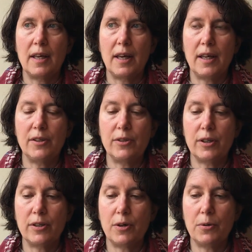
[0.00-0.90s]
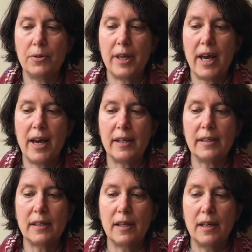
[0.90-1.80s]
And you can hold that
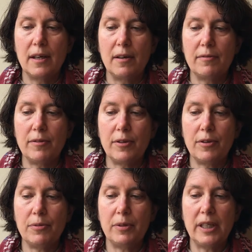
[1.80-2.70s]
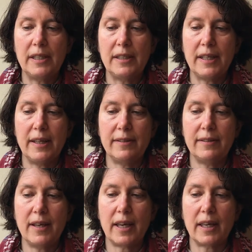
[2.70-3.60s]
for 3 to 10
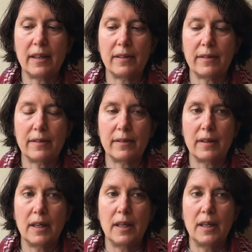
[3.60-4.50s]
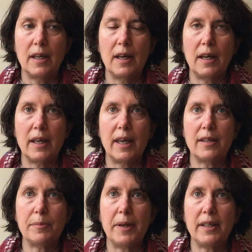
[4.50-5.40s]
seconds. Again,
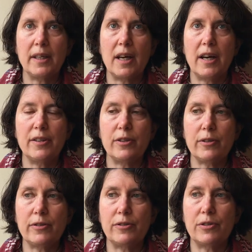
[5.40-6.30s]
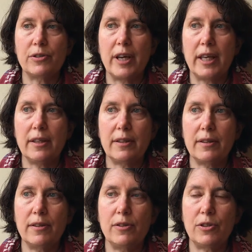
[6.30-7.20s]
depending on your strength,
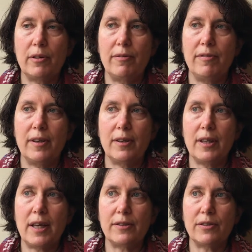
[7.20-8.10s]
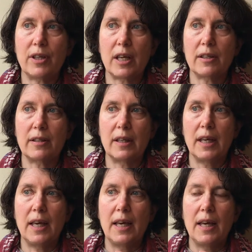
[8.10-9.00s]
you should feel that strength,
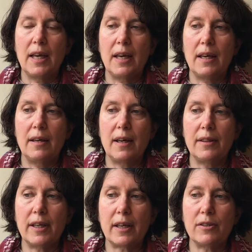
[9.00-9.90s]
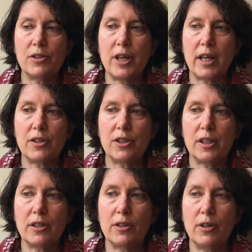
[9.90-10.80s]
that
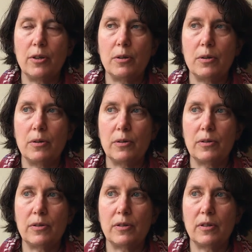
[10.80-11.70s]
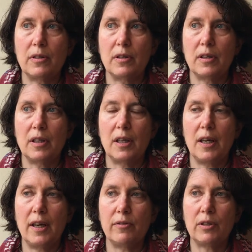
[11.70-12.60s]
contraction, close
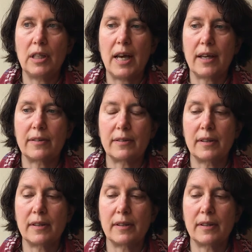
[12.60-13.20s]
and relax.